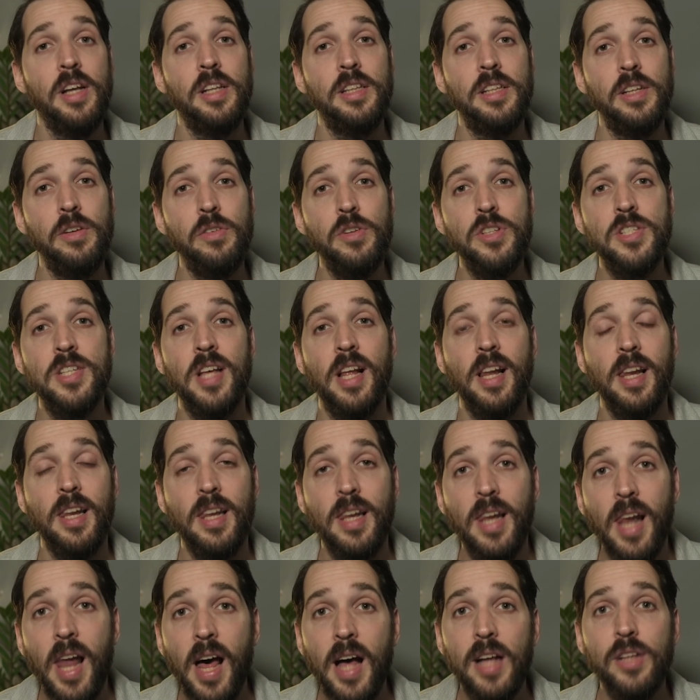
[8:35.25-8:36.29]
there is a
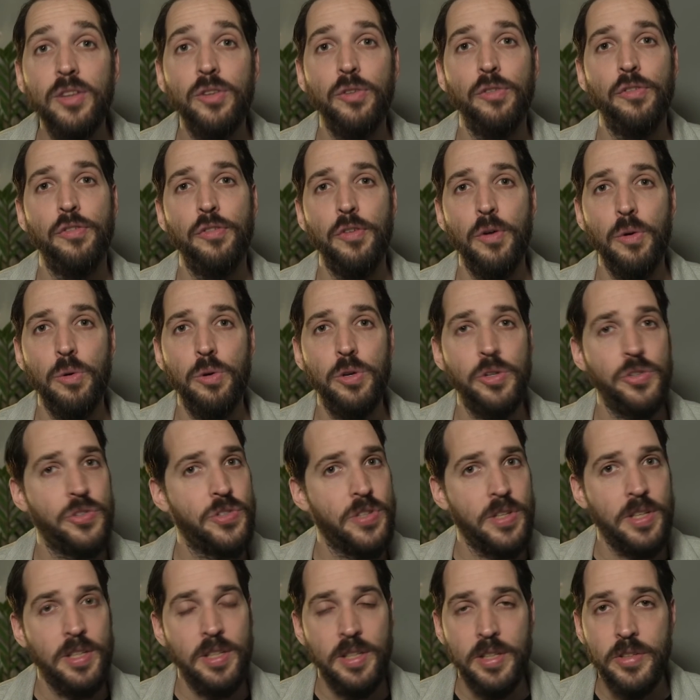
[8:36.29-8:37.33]
lot of
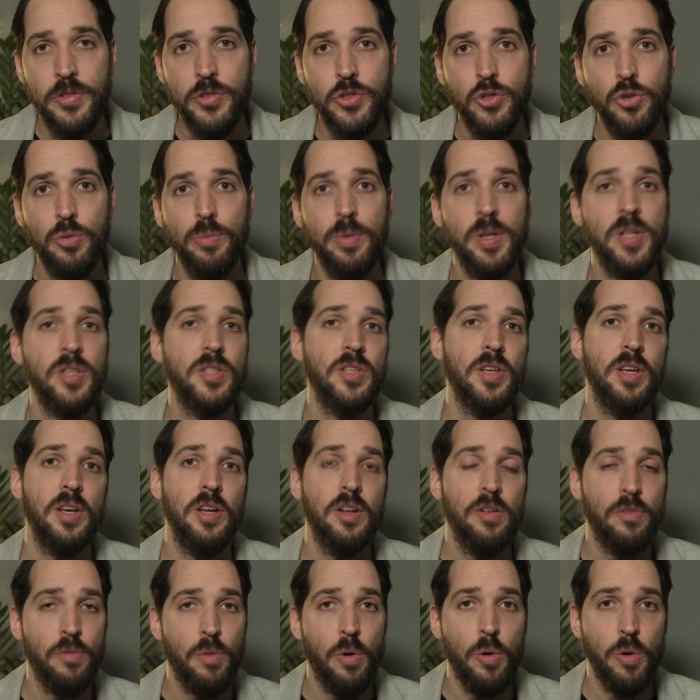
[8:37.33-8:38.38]
focus in instruments
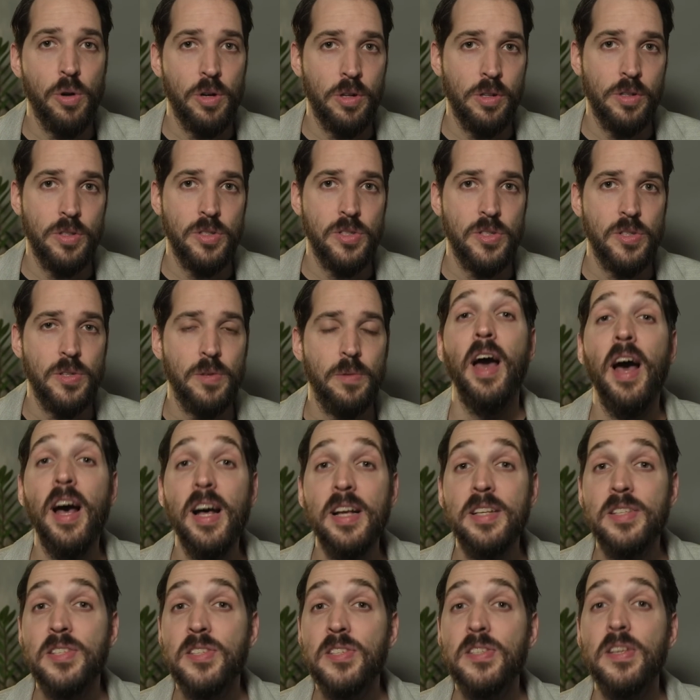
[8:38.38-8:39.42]
and vocals.
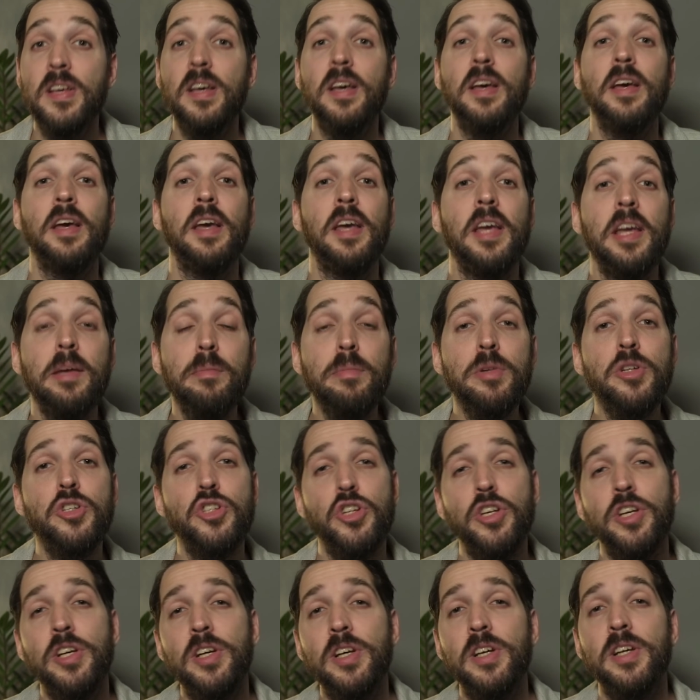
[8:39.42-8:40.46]
As
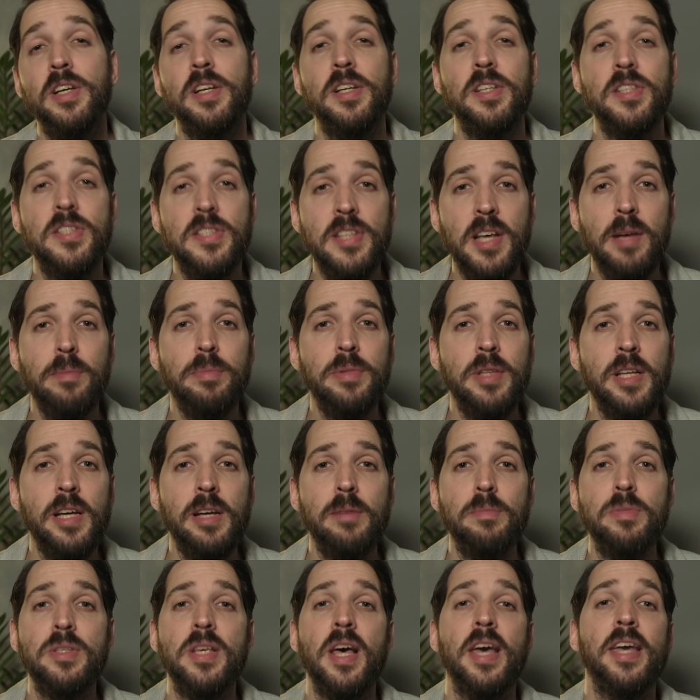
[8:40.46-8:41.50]
imaging is
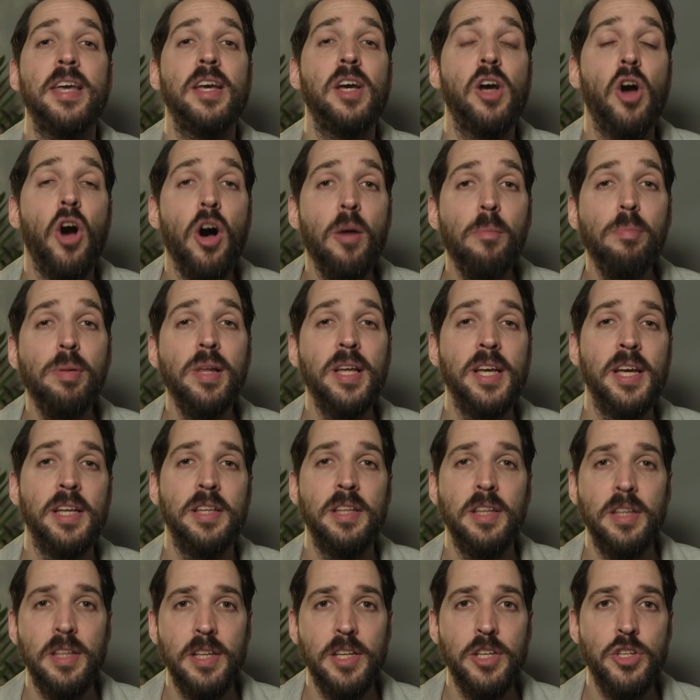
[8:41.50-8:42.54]
sometimes a
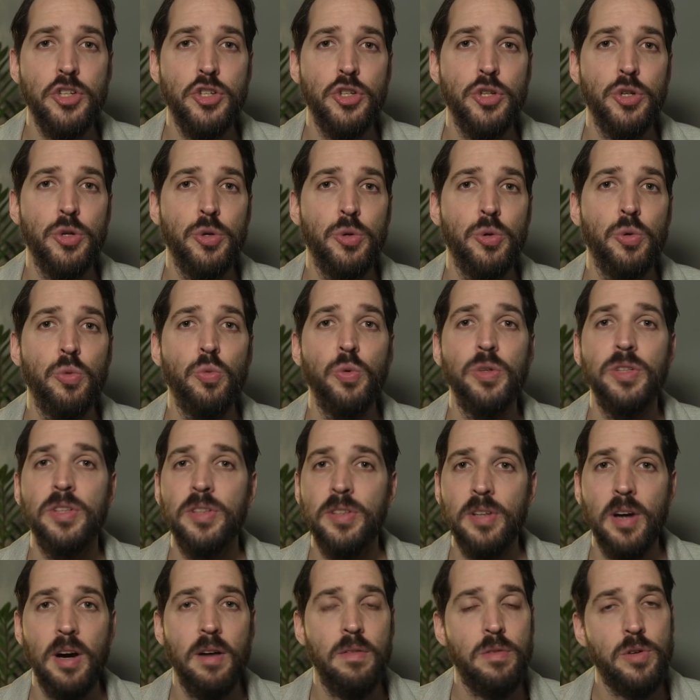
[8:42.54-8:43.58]
complicated issue with
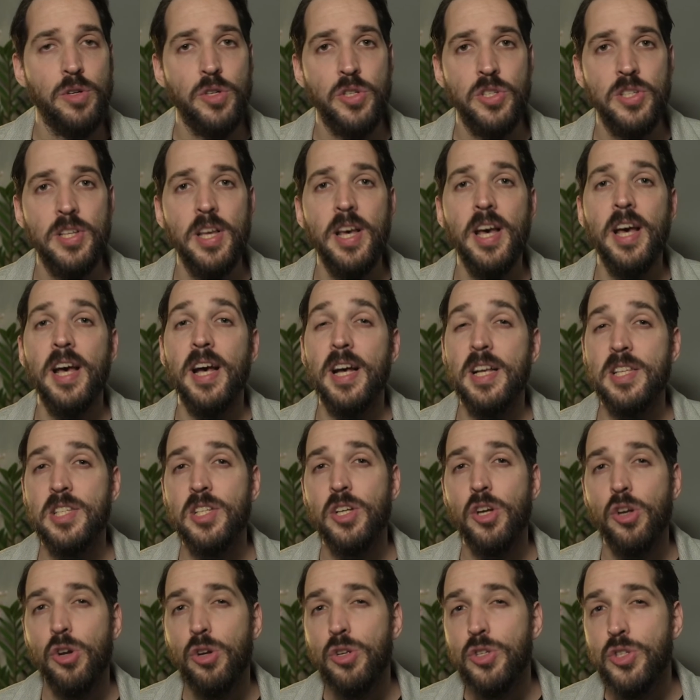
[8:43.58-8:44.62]
towers,
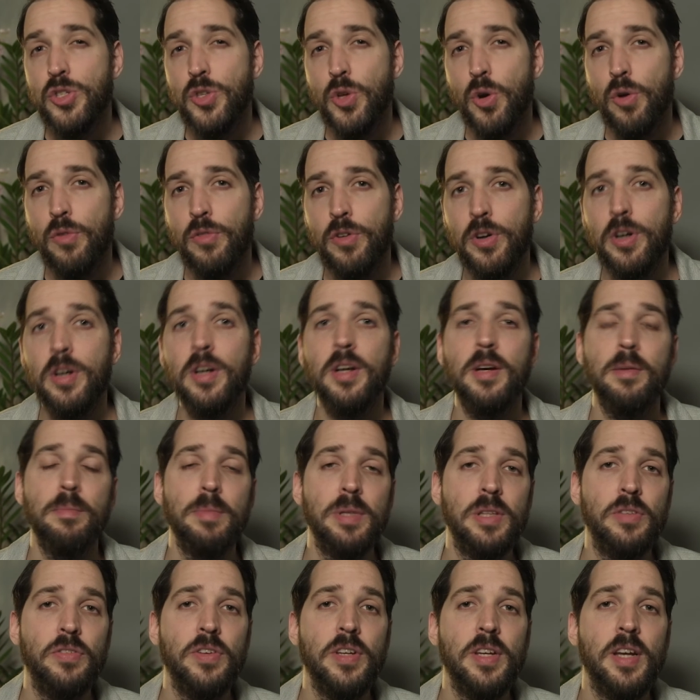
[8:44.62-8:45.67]
as crossover
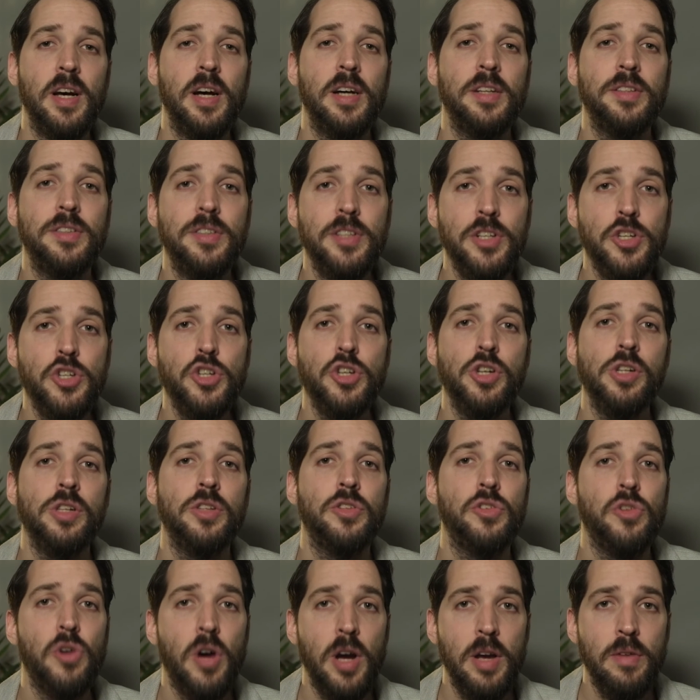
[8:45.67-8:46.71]
between additional
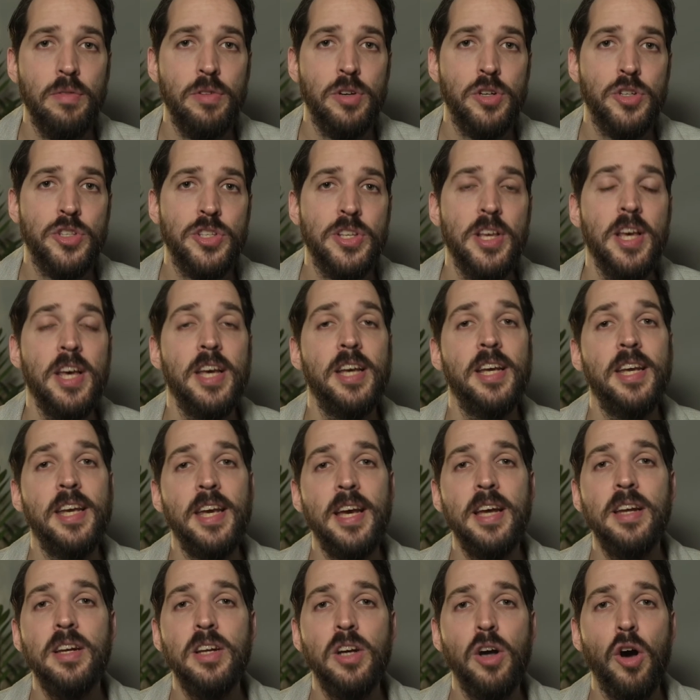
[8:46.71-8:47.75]
drivers
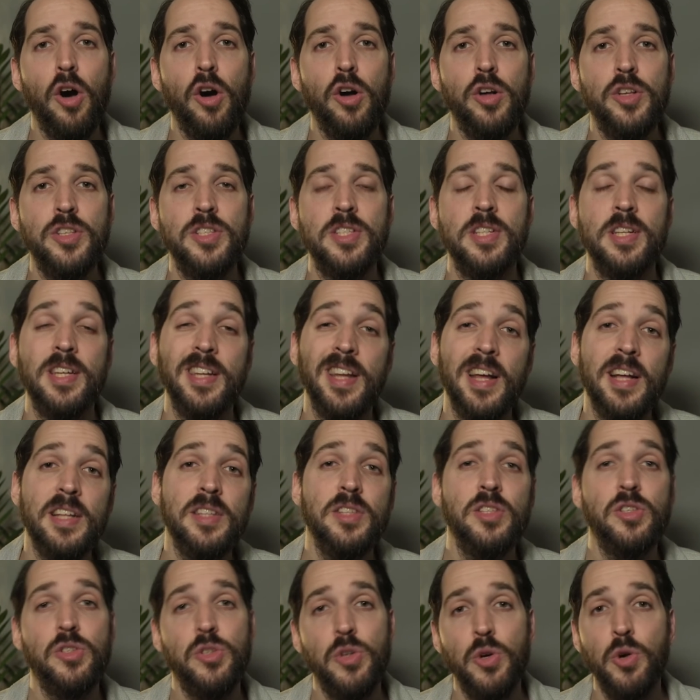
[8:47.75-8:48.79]
can cause
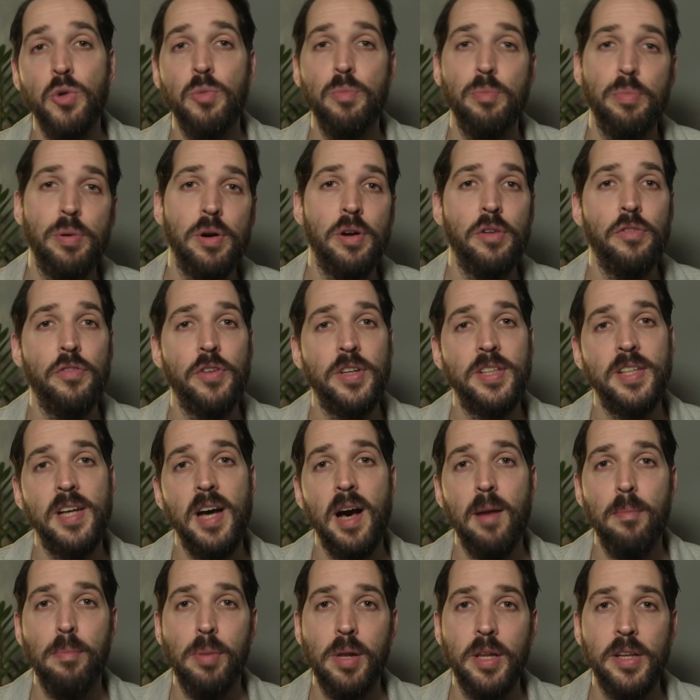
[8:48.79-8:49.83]
not so perfect
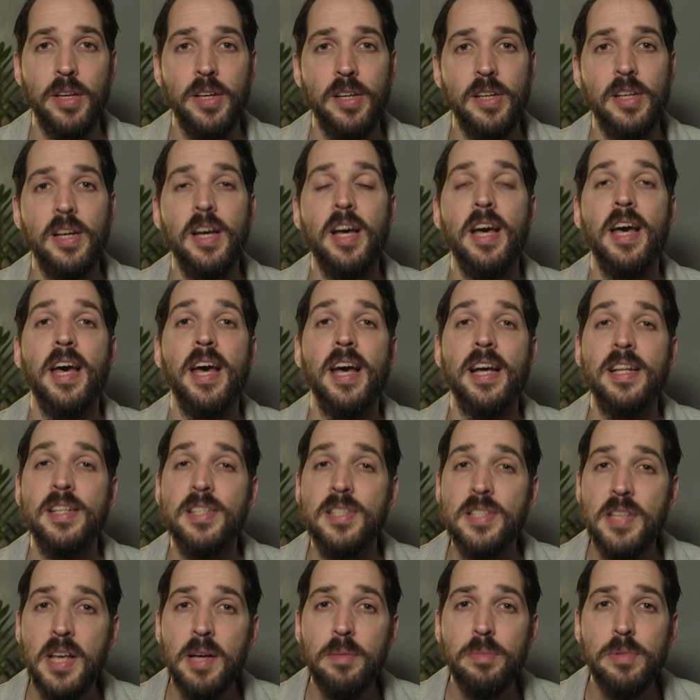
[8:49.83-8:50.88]
coupling, and
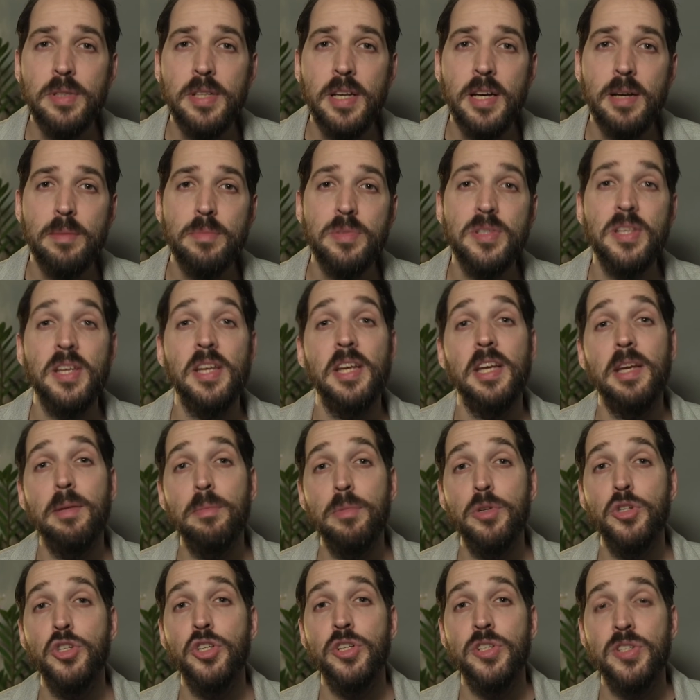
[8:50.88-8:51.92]
sometimes
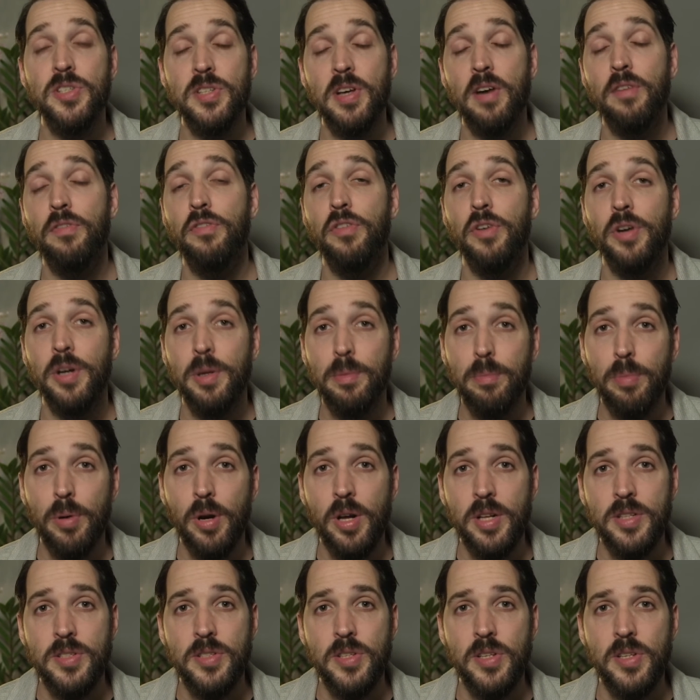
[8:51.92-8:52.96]
imaging suffer in
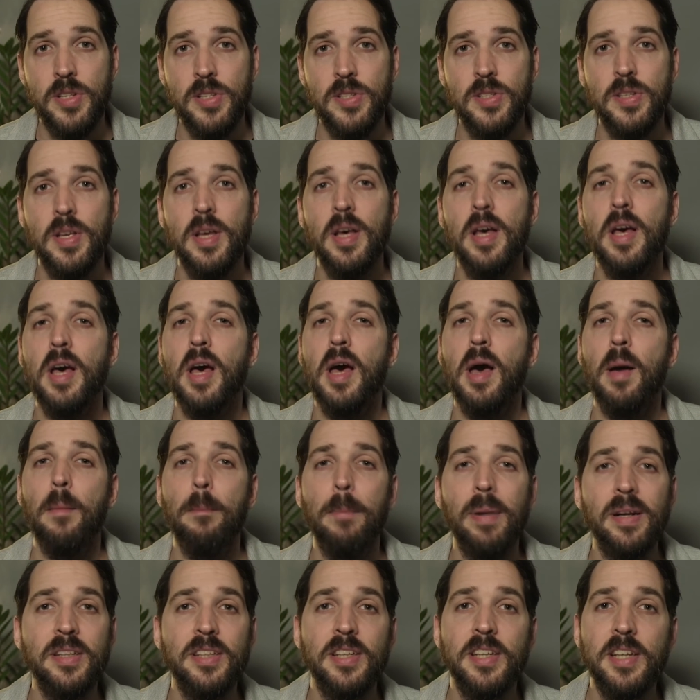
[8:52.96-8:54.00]
process.
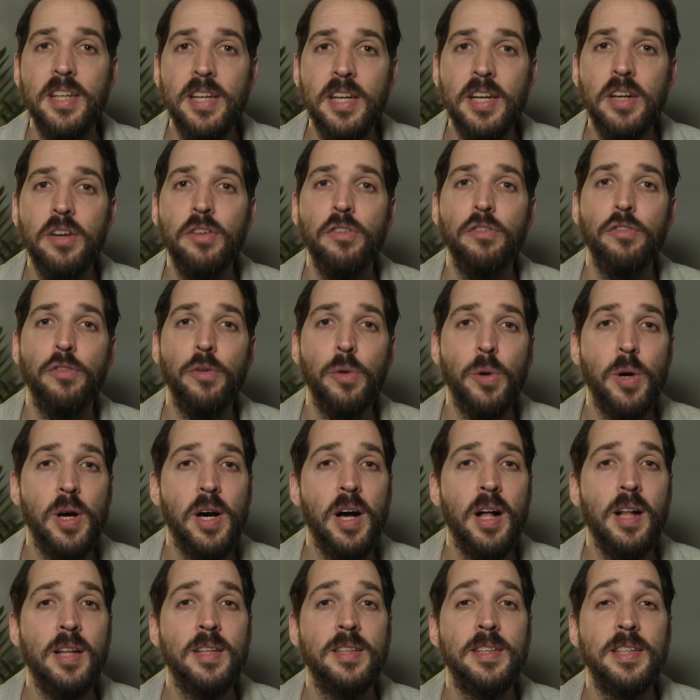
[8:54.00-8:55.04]
But here
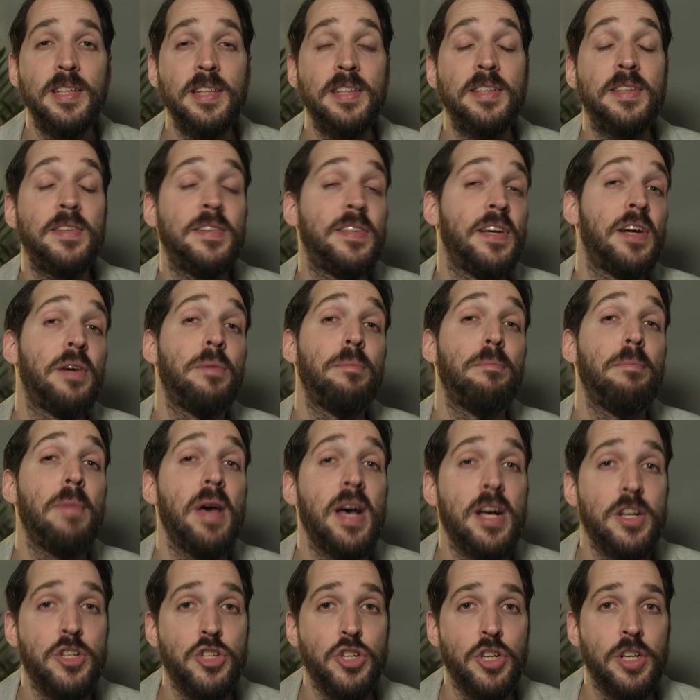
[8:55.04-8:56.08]
vocal did their
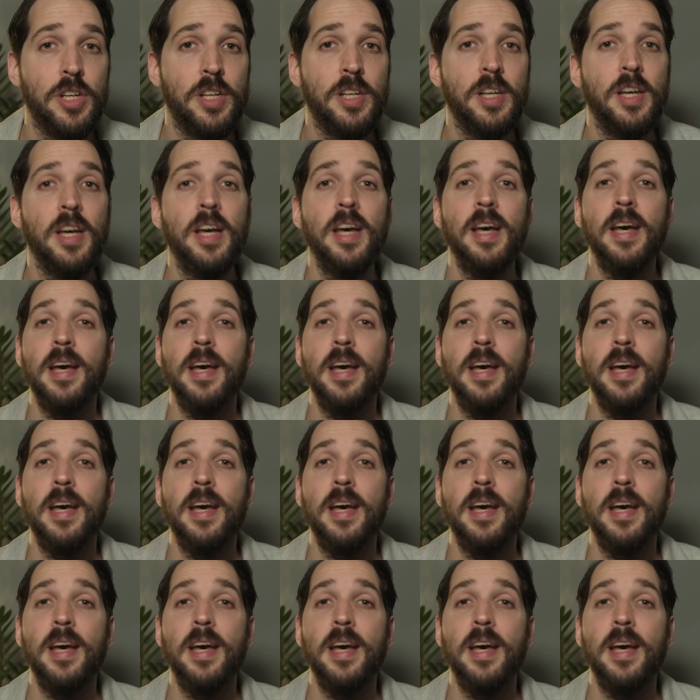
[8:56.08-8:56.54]
magic.